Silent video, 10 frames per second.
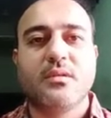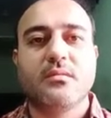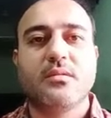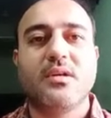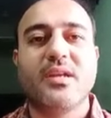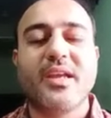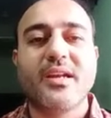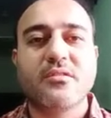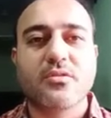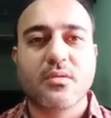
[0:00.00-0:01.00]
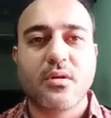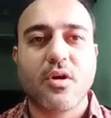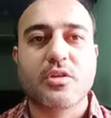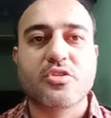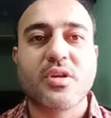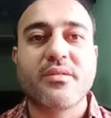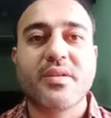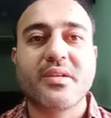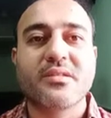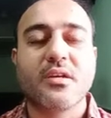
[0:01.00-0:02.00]
creates or
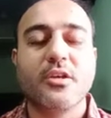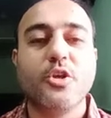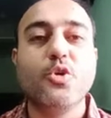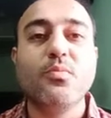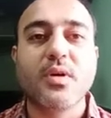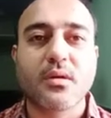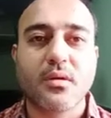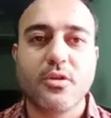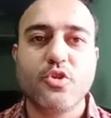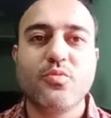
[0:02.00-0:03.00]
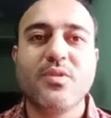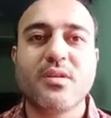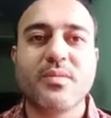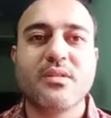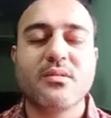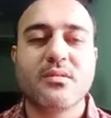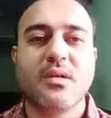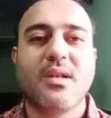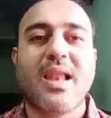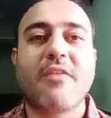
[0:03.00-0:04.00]
generates humor. Humor means
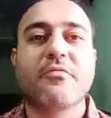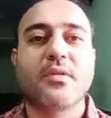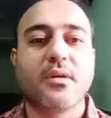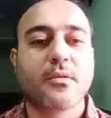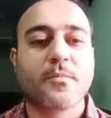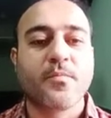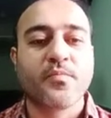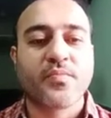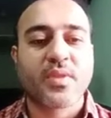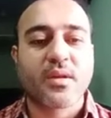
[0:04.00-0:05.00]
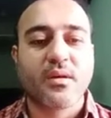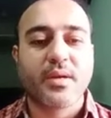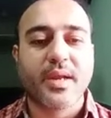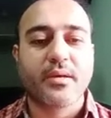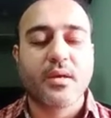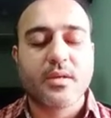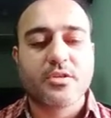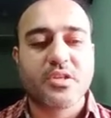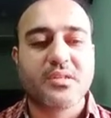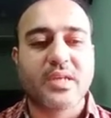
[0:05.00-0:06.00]
laughter. Right.
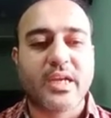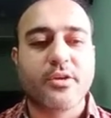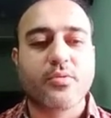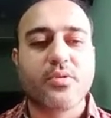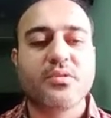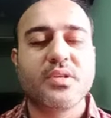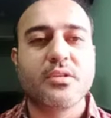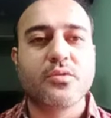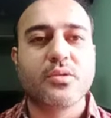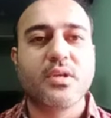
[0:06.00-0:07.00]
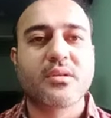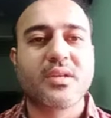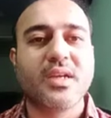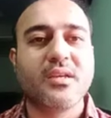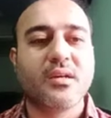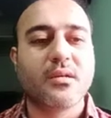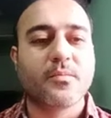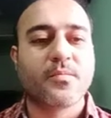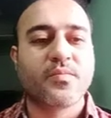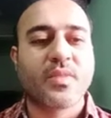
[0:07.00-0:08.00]
She is introducing to the reader
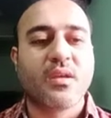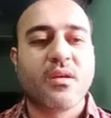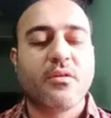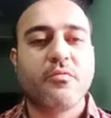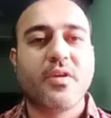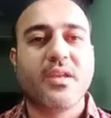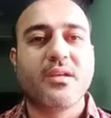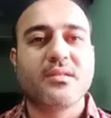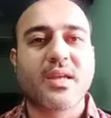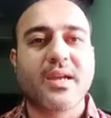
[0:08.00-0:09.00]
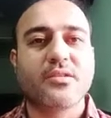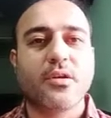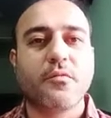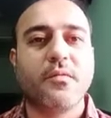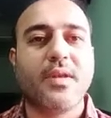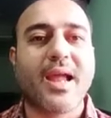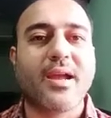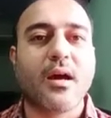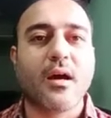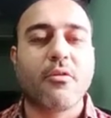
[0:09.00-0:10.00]
various kinds of
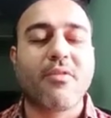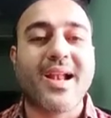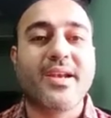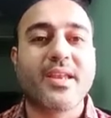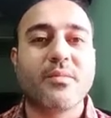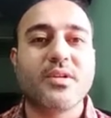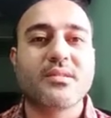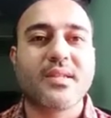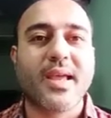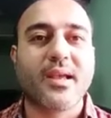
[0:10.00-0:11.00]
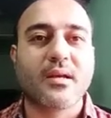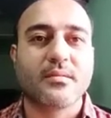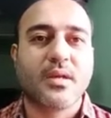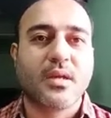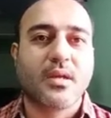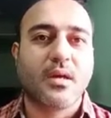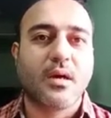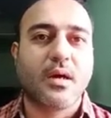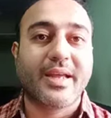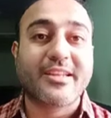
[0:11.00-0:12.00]
wild animals like
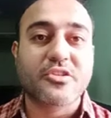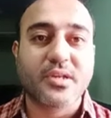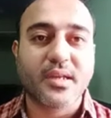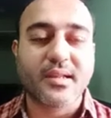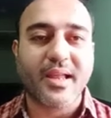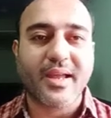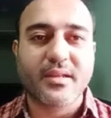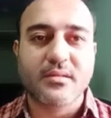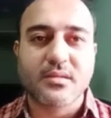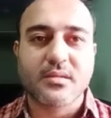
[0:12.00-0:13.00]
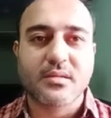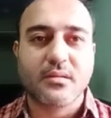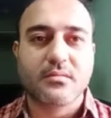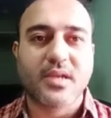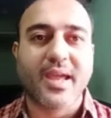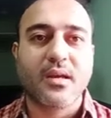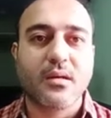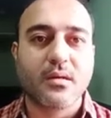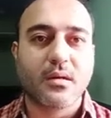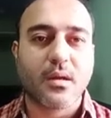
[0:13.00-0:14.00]
Asiatic lions,
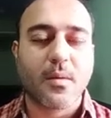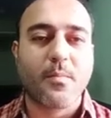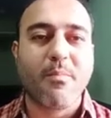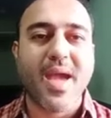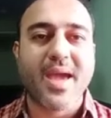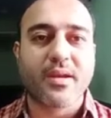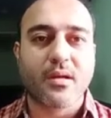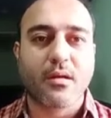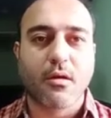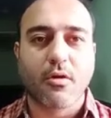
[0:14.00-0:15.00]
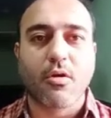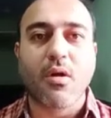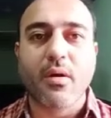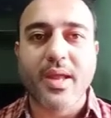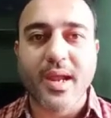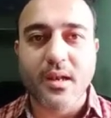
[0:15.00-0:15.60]
tiger, bear, crocodile,